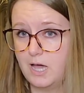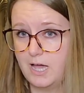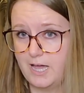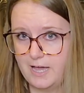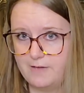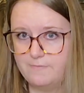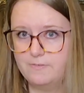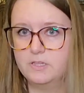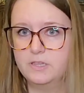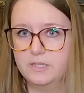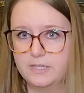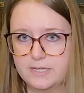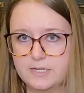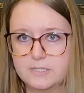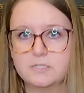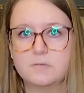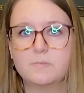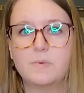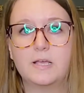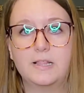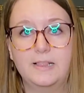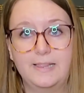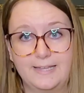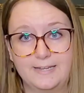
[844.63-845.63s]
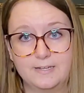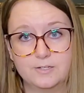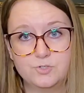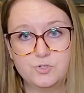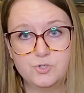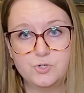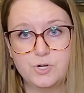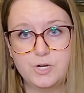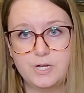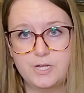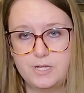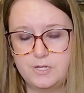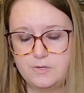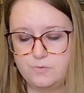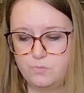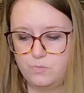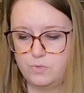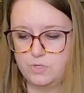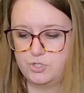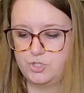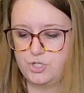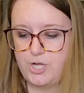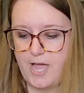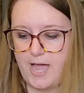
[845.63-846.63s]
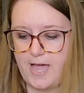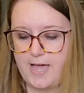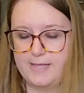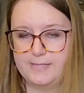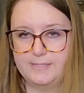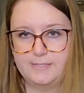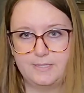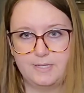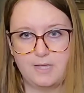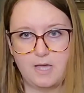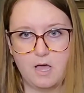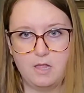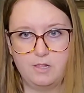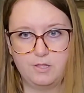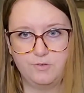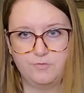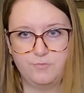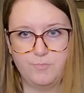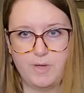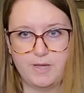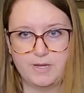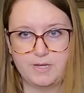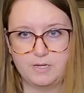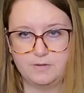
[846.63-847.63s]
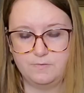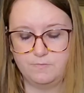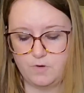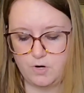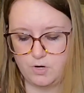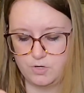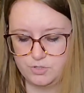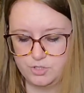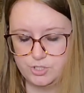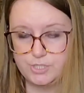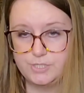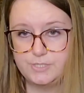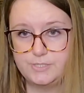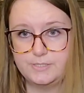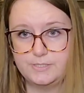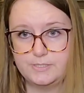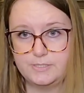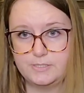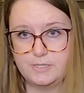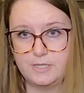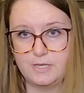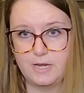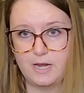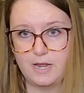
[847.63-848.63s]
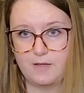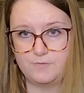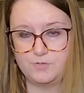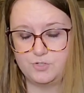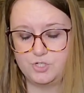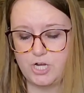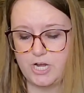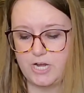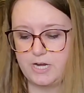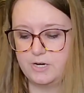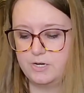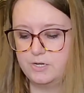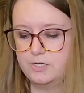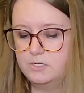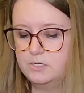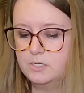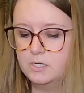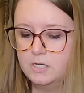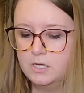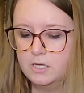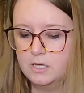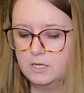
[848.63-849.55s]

I have a link to my link tree, which has all of my conversions that I've shared.